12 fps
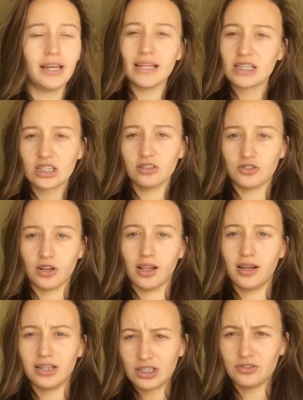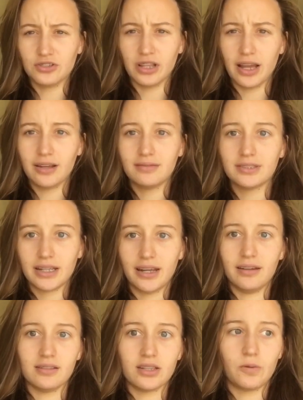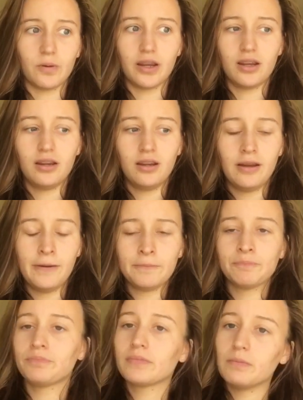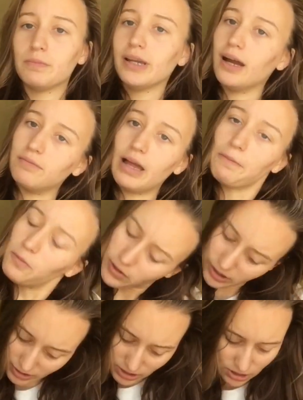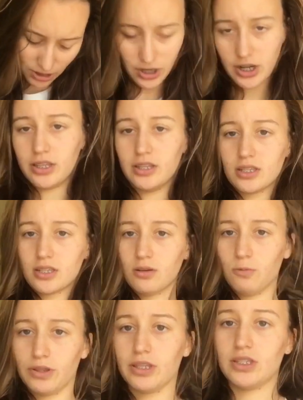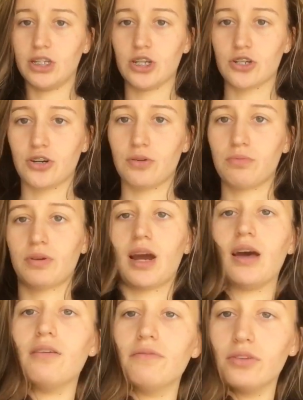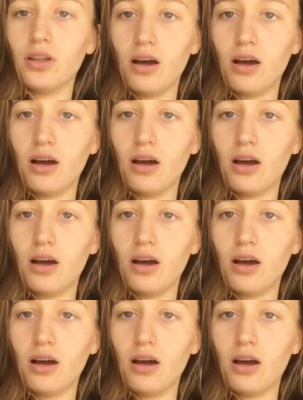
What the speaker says: It's still July. Today it is anyway. But yeah, I've been wearing this skirt and with this t-shirt kind of a